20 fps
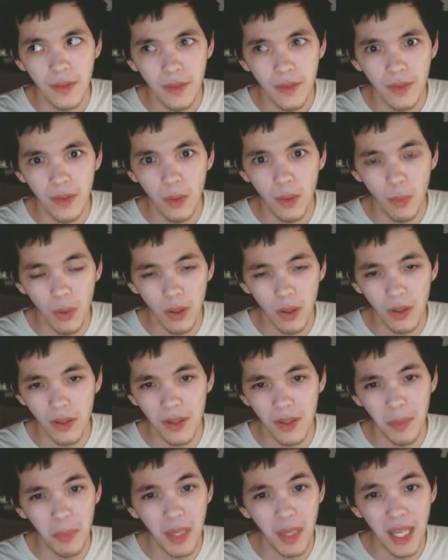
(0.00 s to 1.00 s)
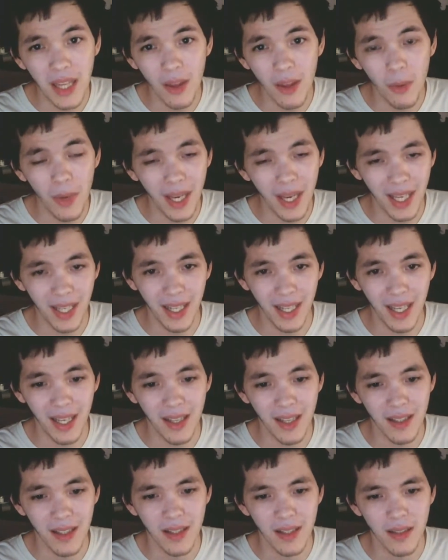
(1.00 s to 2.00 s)
the world to be the way it
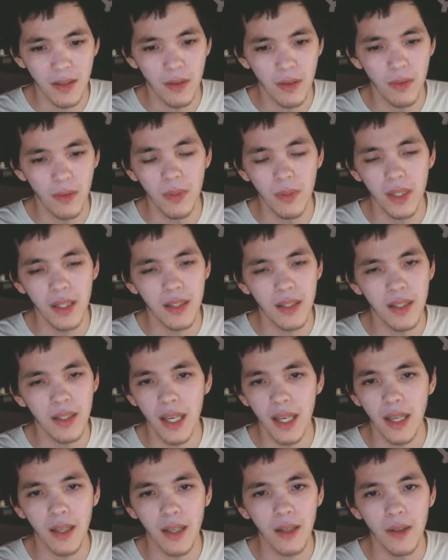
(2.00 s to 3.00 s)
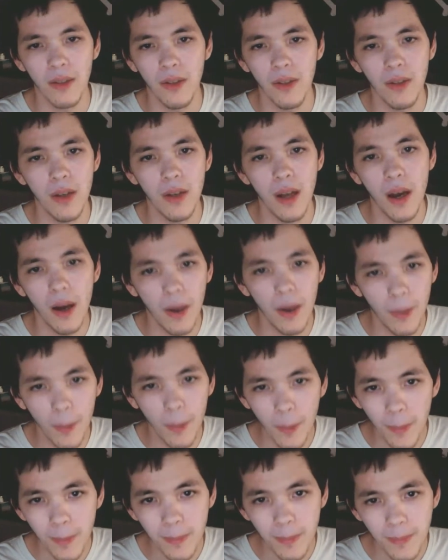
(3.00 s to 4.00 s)
is, when it's like,
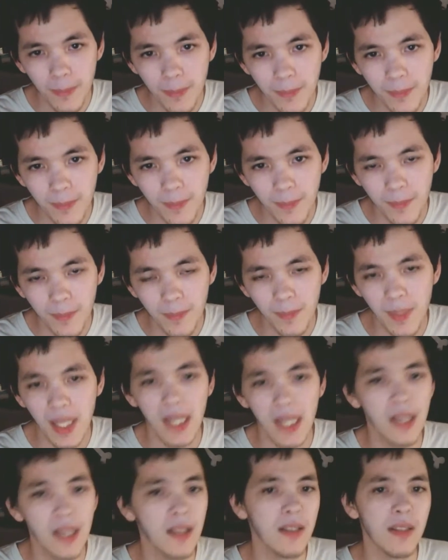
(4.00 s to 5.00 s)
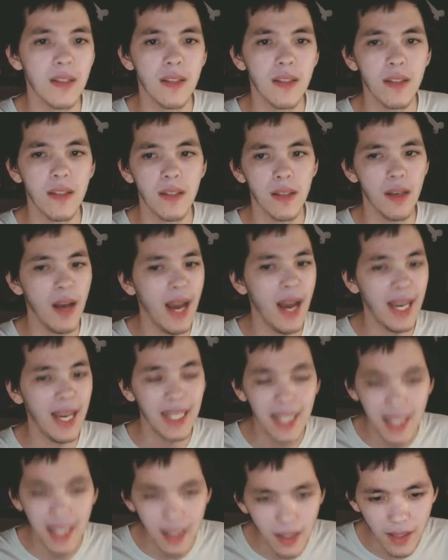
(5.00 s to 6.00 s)
no, because
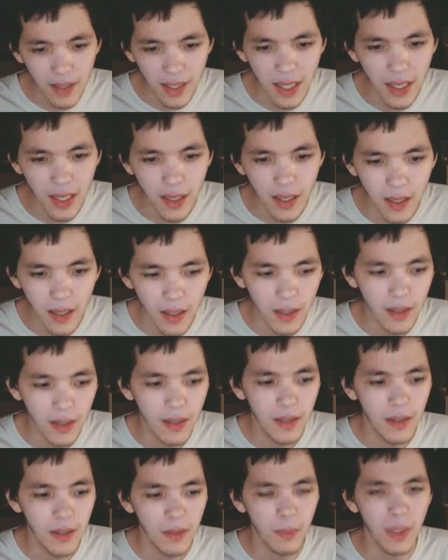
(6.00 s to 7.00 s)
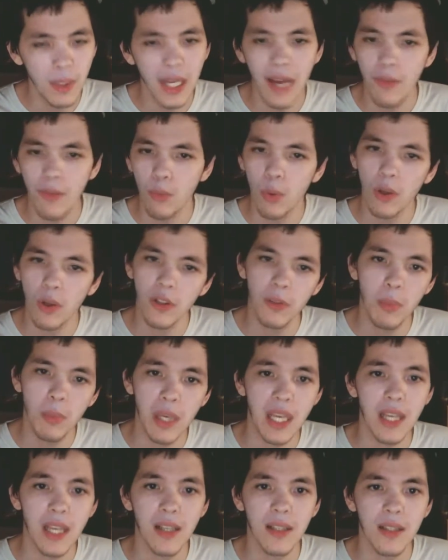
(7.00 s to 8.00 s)
ideally we'd have world
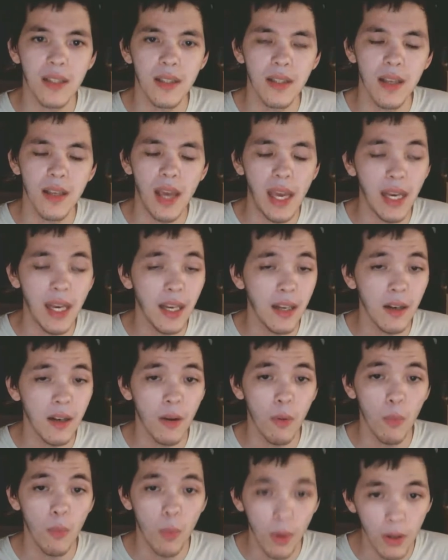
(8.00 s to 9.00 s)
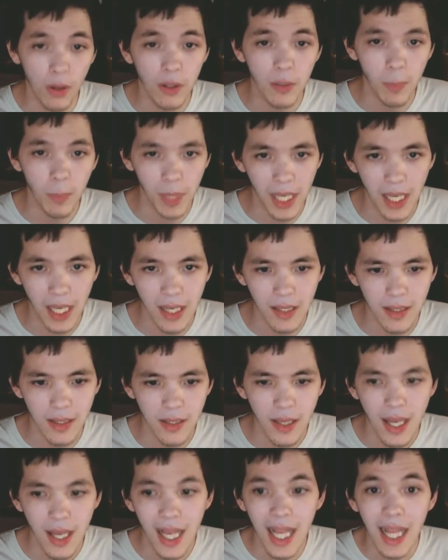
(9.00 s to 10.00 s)
peace. And in world
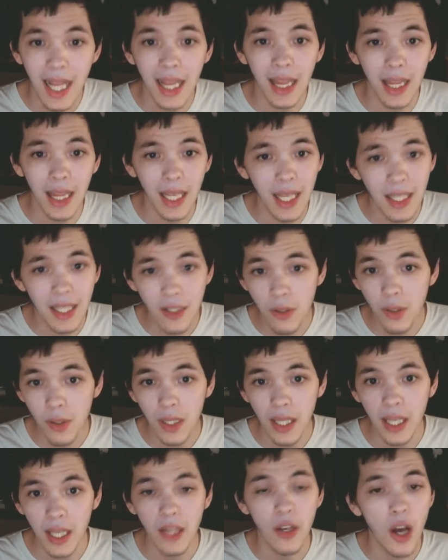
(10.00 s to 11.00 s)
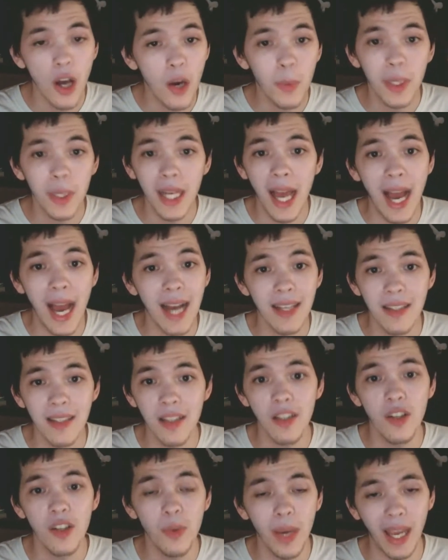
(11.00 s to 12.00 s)
peace, literally no one has
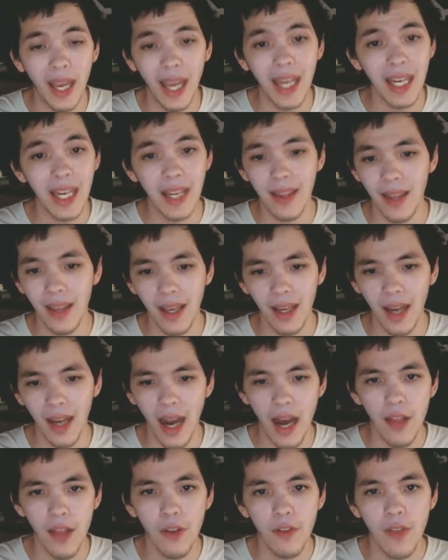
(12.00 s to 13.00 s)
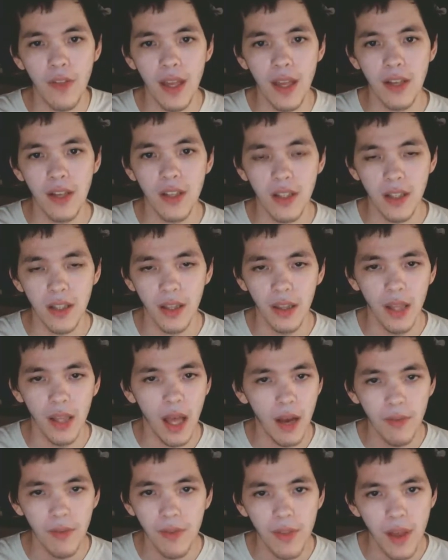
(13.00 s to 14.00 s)
to do anything other than just
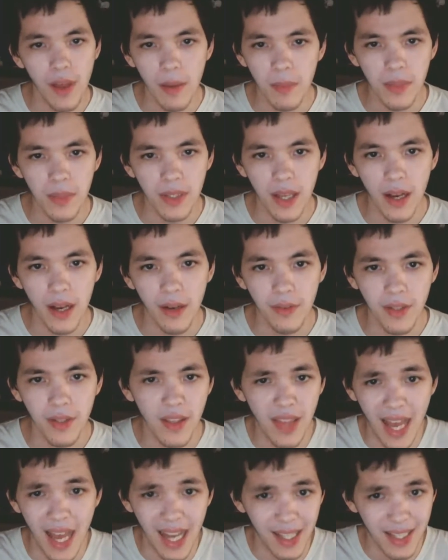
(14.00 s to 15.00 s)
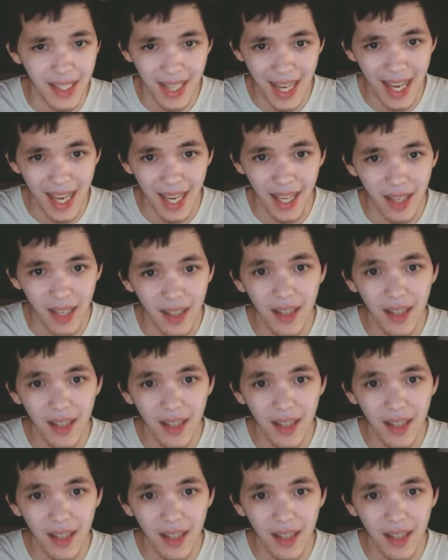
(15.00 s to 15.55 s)
love themselves, and that's it.